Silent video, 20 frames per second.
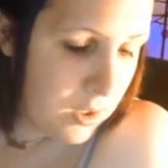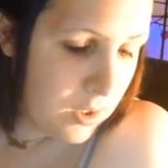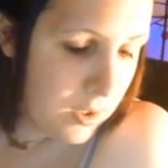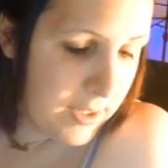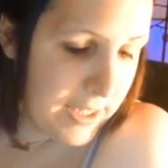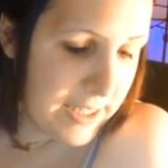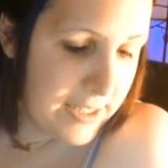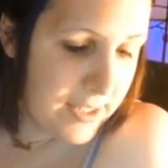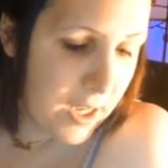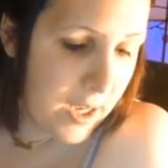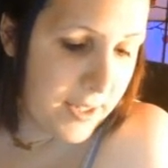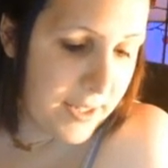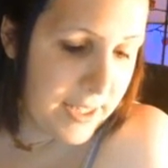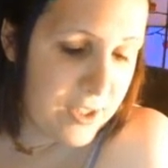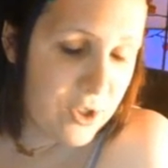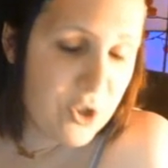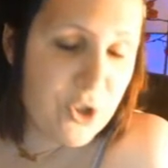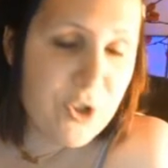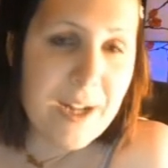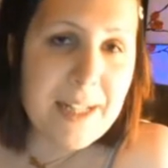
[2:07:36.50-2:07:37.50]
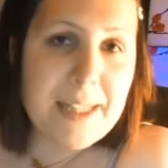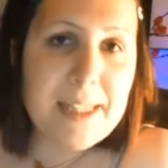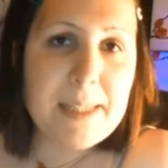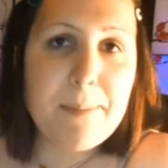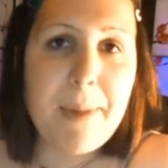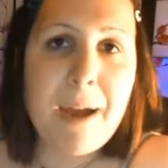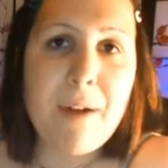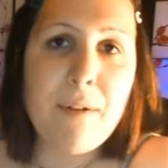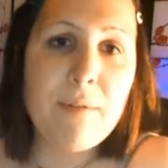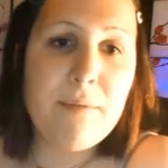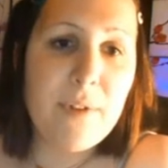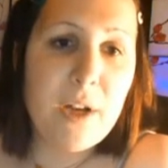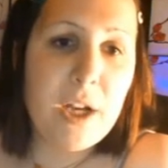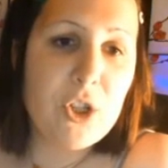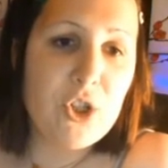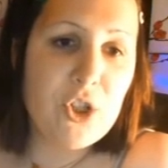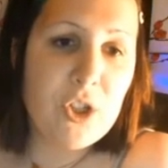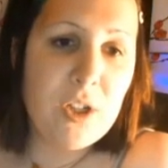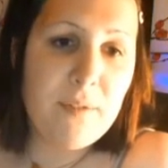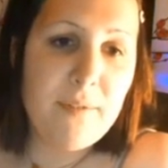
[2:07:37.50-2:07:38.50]
there's a, there's a transparent
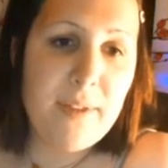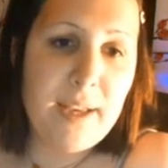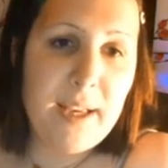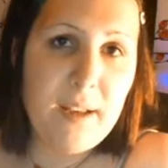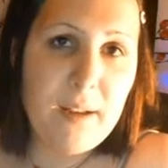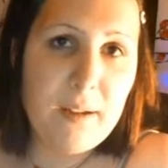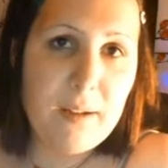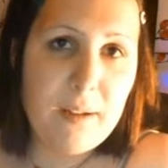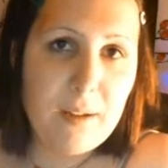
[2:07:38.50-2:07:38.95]
version of it